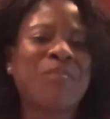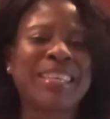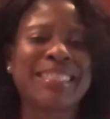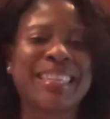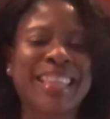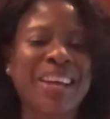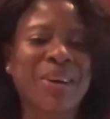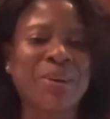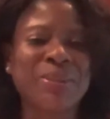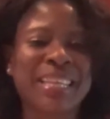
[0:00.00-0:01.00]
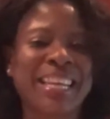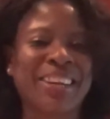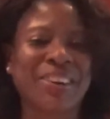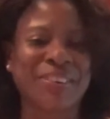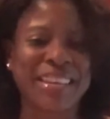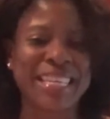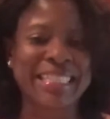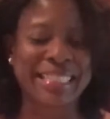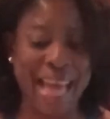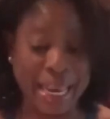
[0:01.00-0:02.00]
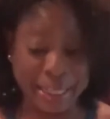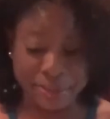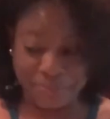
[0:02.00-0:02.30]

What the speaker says: fixing that goes in a Greek salad.